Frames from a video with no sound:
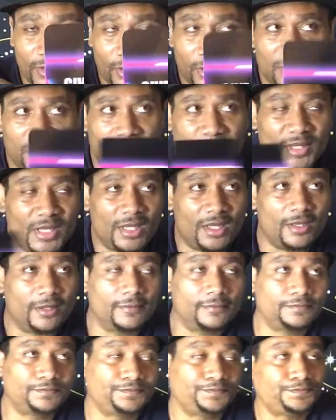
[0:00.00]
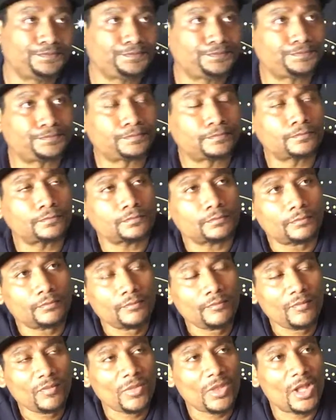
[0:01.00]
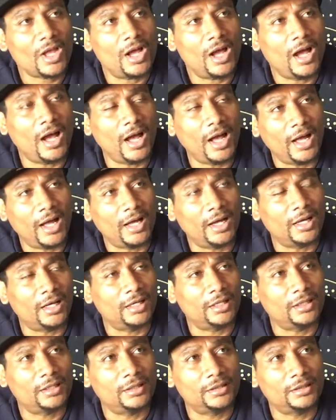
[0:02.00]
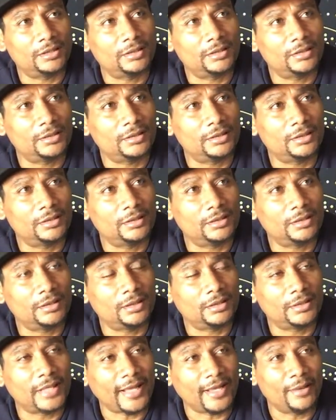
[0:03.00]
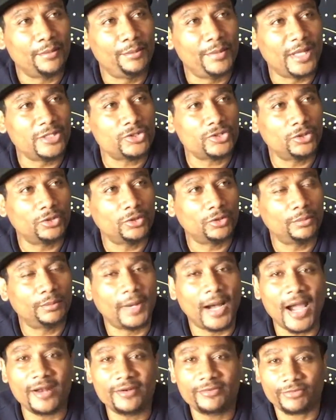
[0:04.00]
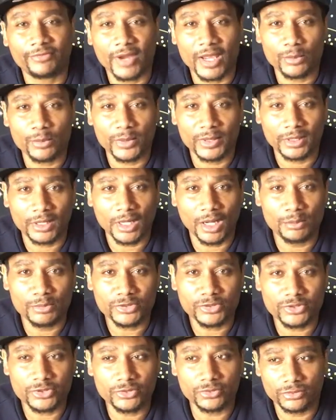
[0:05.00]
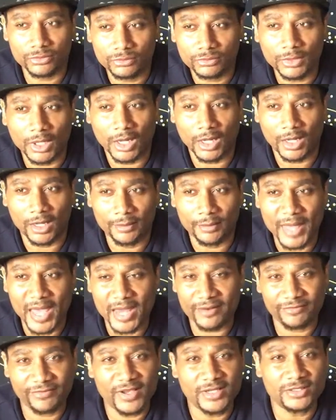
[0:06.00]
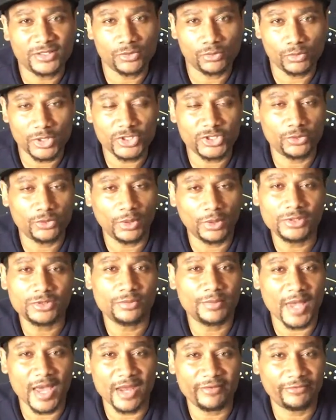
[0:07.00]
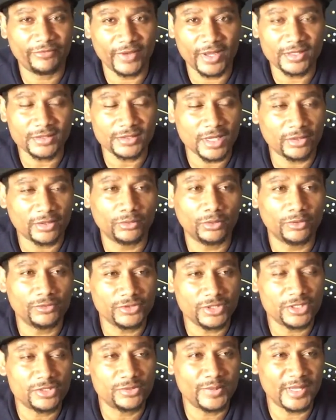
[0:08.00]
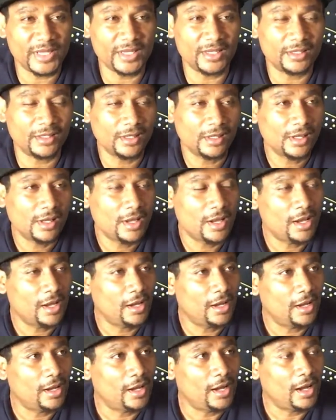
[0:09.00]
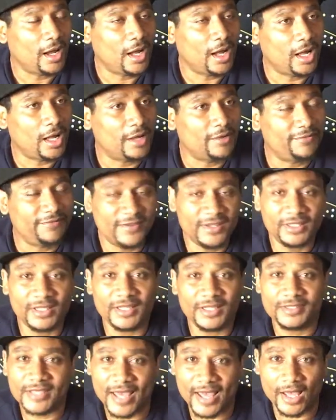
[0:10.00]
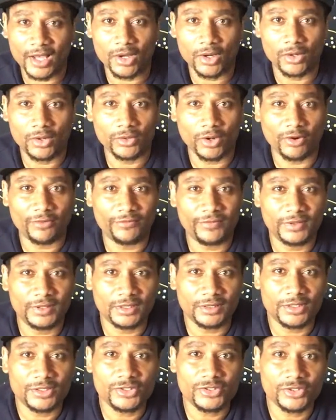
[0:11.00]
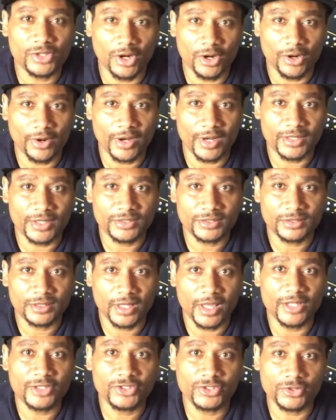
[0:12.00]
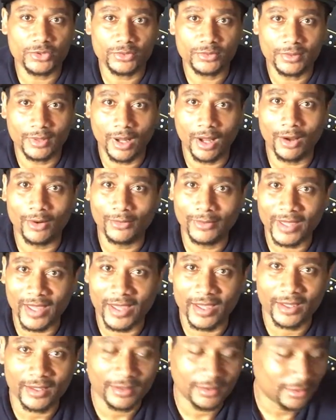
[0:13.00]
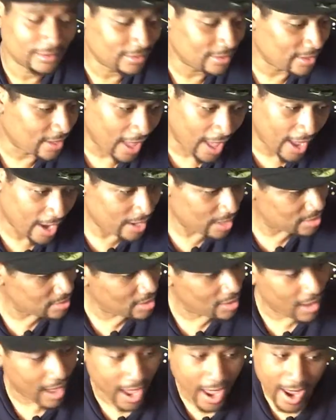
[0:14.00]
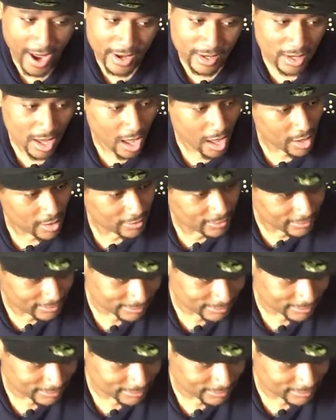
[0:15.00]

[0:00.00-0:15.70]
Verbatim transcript: It could be uh, like a mental mind frame when it comes to uh, manifesting what she wants to manifest. I don't know if she's been uh, feeling down or feeling discouraged. It's you? Oh, okay. I didn't know. I didn't know.